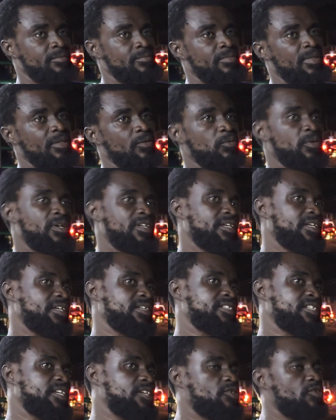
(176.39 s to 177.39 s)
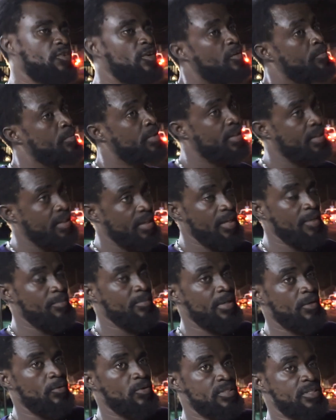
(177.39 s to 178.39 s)
But when the change of government
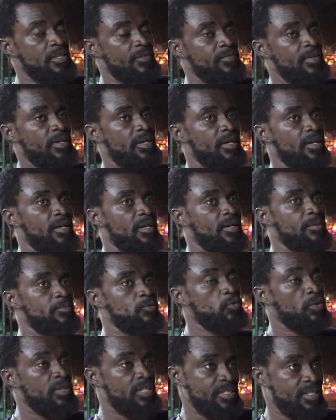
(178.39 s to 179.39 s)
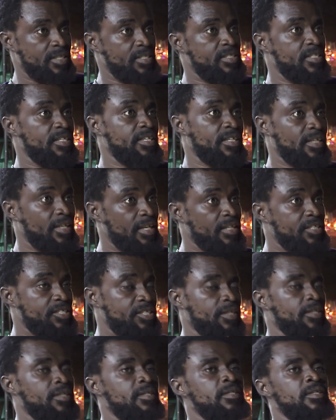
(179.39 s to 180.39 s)
came, that was after um, 2016
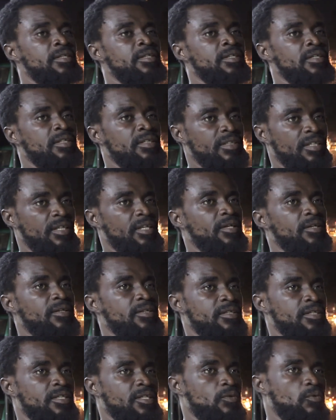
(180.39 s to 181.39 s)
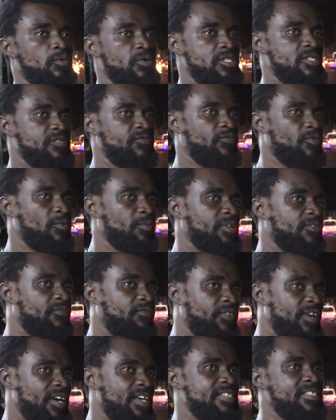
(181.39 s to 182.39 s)
election, yeah, it was from the
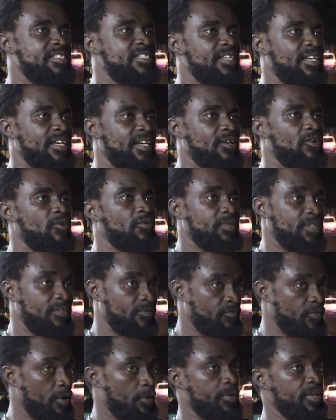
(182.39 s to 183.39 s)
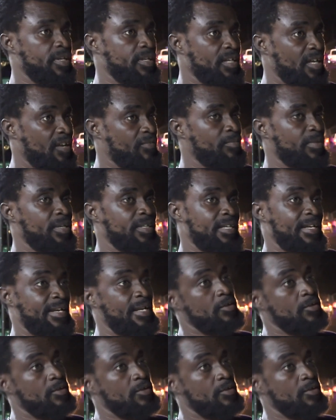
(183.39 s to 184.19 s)
first year of this very government that